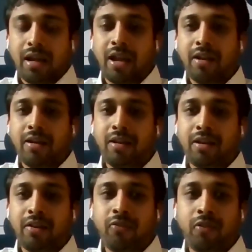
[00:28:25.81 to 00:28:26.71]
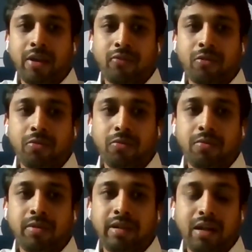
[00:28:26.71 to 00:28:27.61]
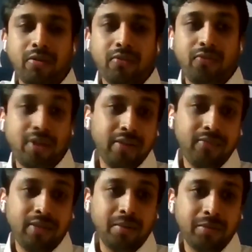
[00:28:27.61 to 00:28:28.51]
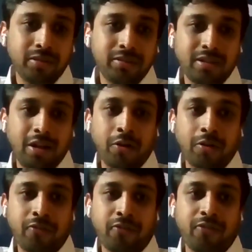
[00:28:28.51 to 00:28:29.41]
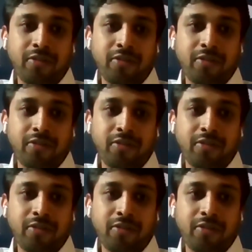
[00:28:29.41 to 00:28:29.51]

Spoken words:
And if you have to get 5 laborers, out of